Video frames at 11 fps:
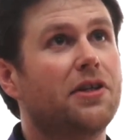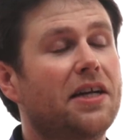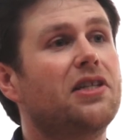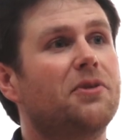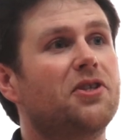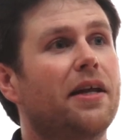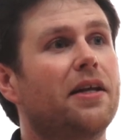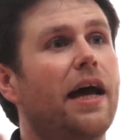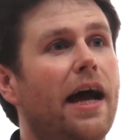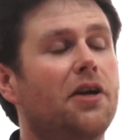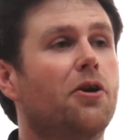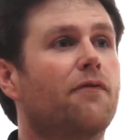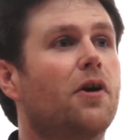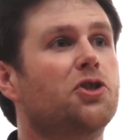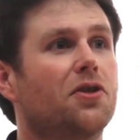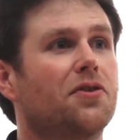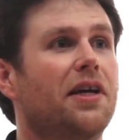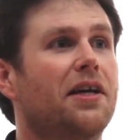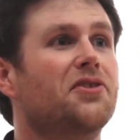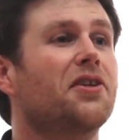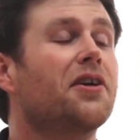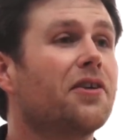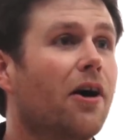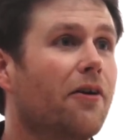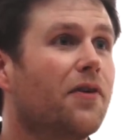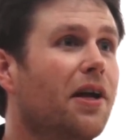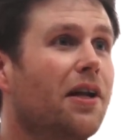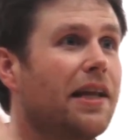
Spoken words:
step is then add your functional test of